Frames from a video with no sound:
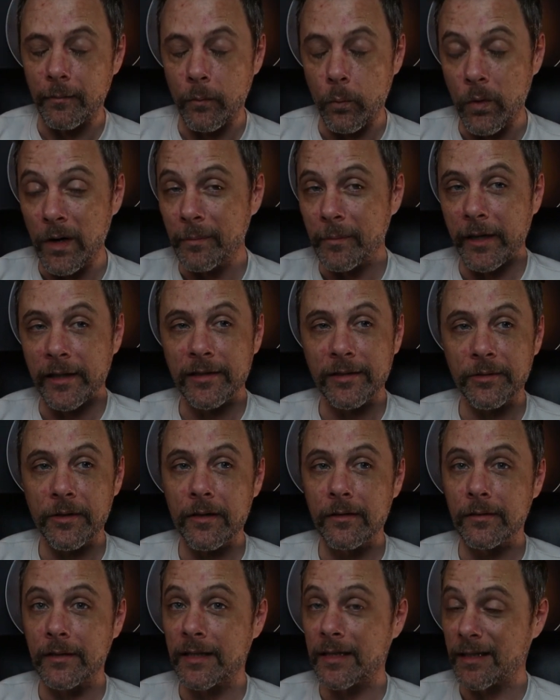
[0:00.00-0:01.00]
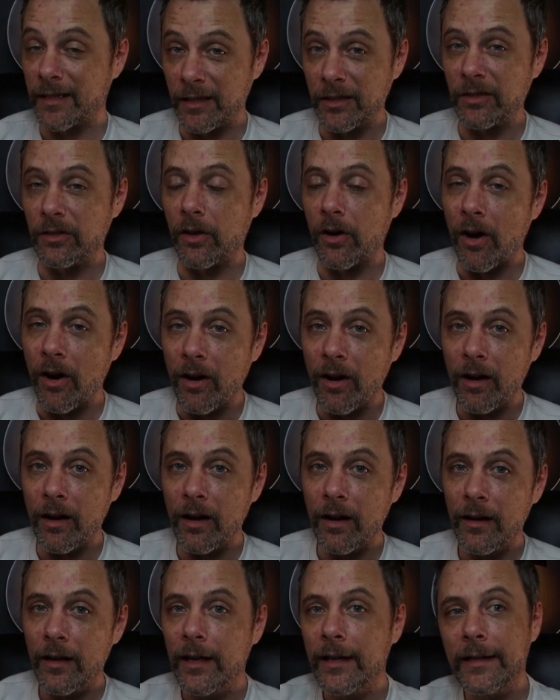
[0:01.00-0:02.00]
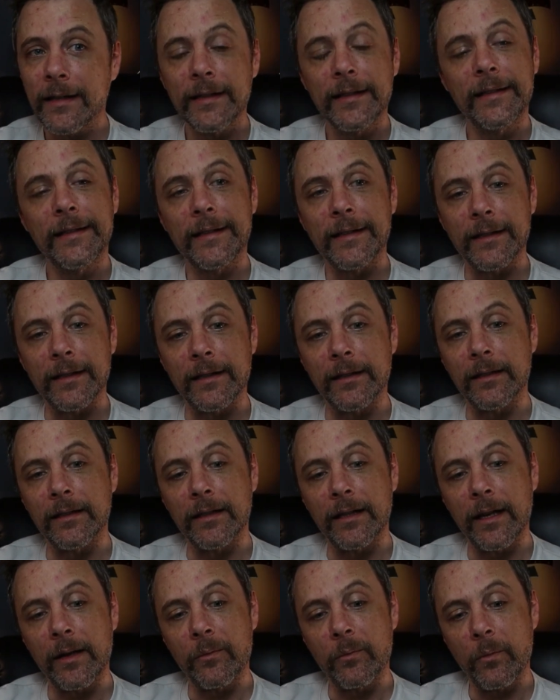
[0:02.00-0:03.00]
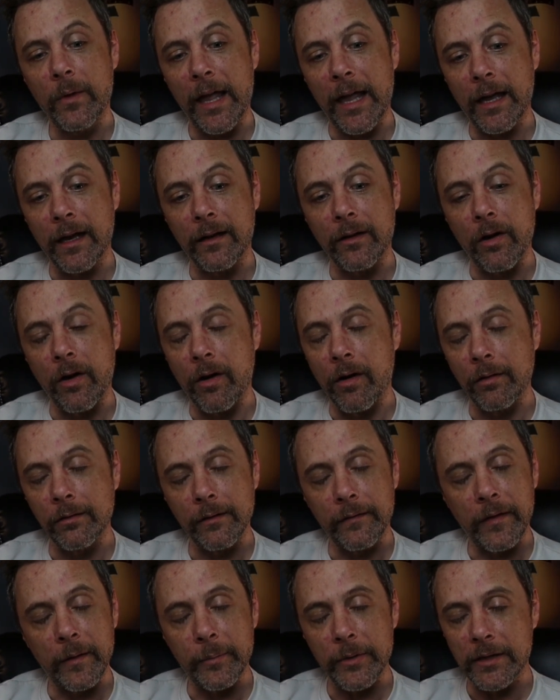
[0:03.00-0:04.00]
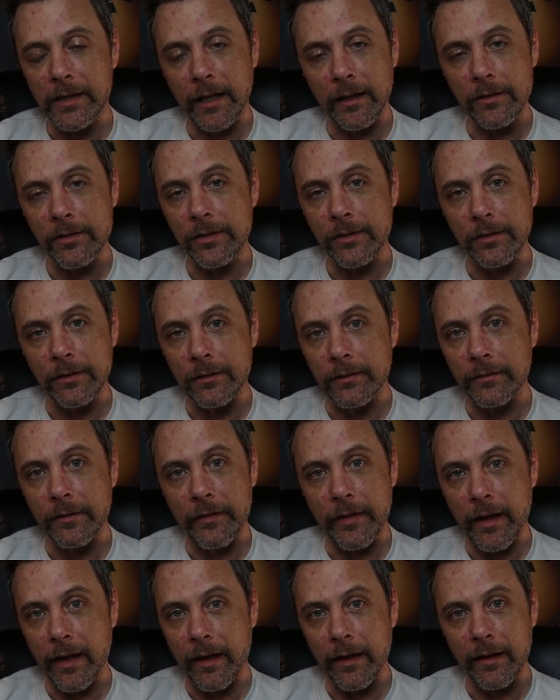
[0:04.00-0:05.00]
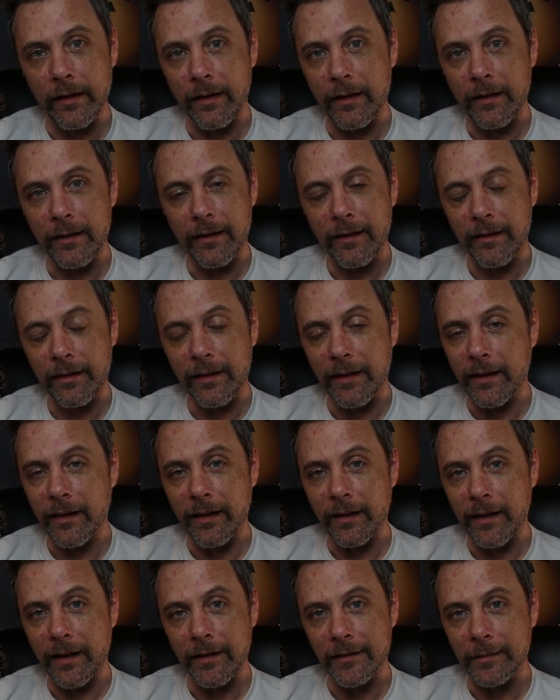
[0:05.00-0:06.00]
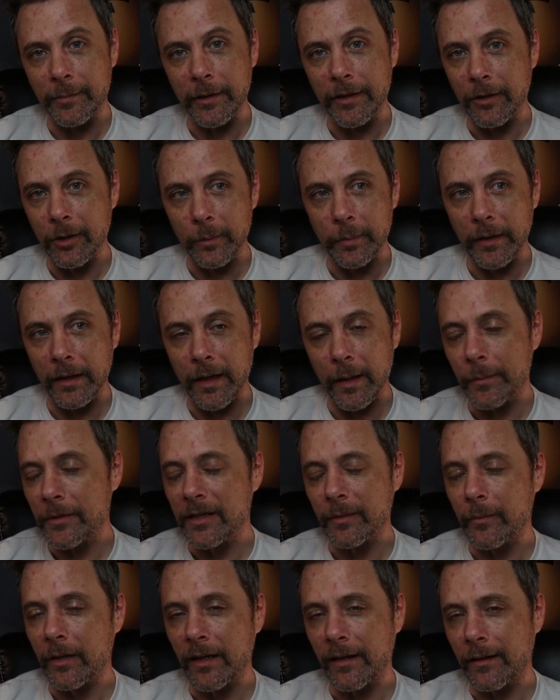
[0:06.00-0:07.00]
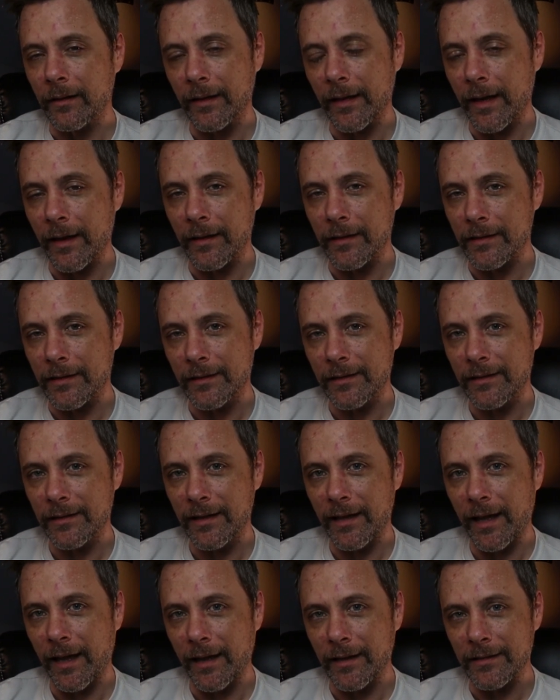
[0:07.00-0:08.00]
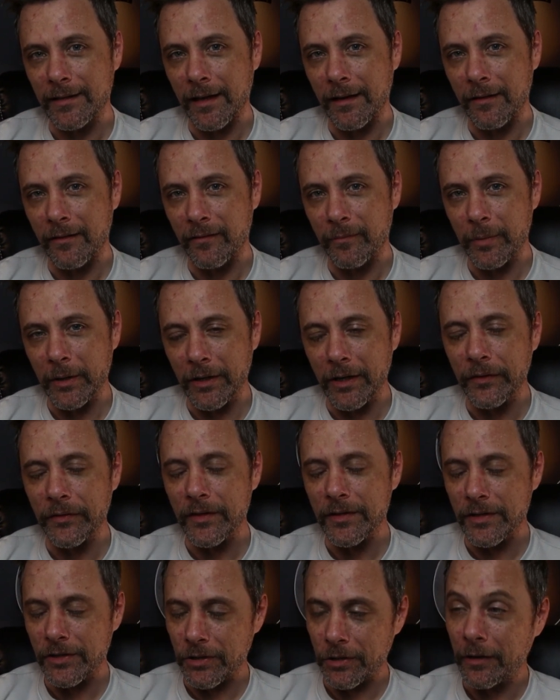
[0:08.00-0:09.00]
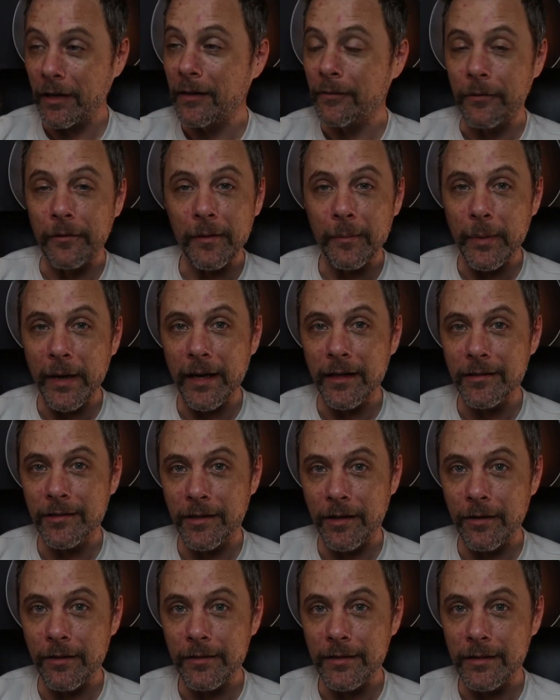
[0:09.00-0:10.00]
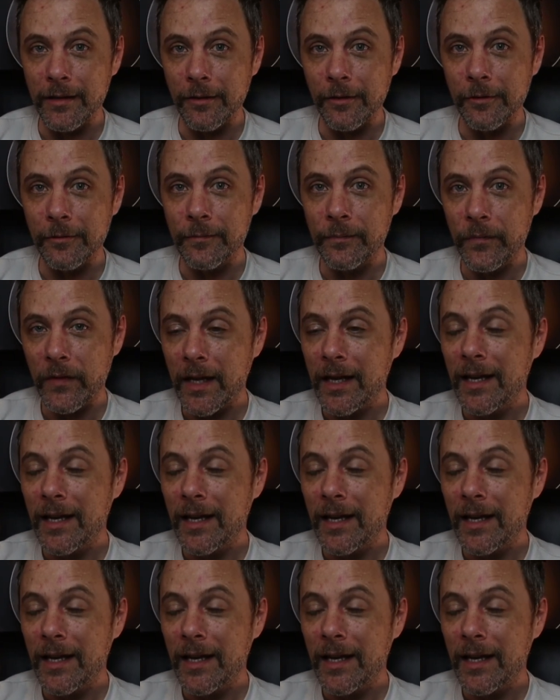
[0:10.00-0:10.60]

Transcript: what my struggles still are, and all of the potential that has been opened up to me as I've been on this journey for the past year. So